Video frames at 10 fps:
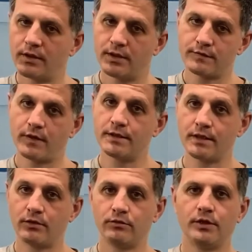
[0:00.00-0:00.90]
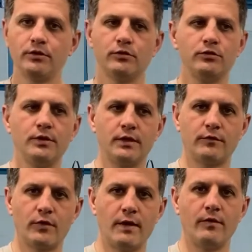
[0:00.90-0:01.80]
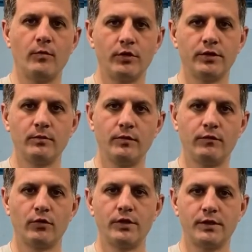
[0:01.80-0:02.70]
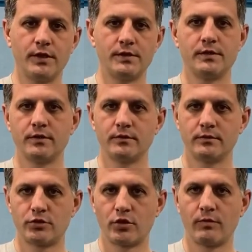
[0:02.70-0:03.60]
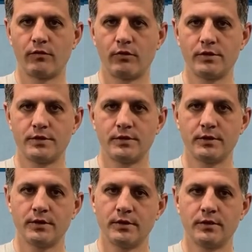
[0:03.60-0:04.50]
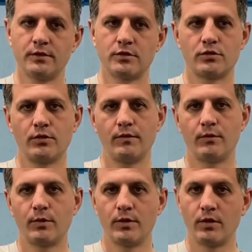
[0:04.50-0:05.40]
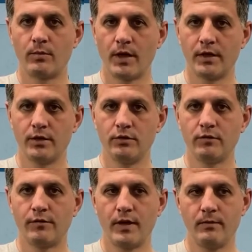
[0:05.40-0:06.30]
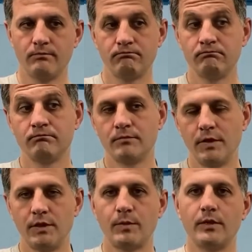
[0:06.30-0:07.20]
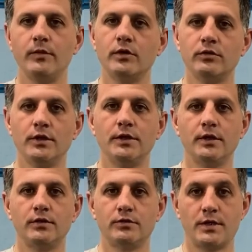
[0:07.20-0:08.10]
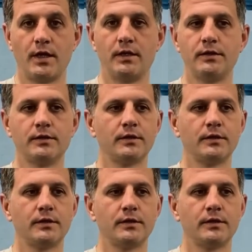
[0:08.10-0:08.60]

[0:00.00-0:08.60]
as far as I know, they don't do that for every model before it hits the shop floors. So even when you're buying a new frame, it might be a good idea to scan it,